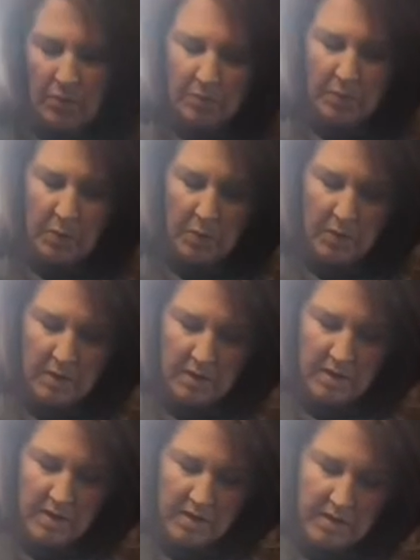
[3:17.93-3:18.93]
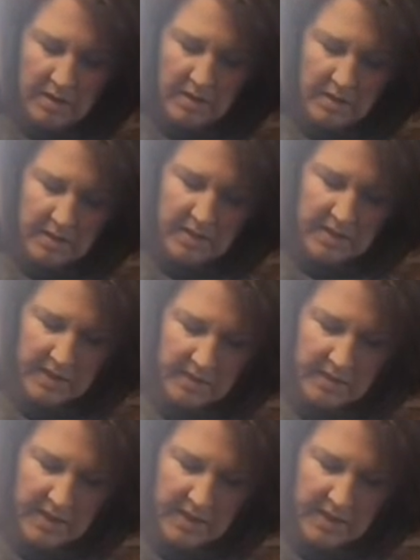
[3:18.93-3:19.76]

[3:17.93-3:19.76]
we're going to pour six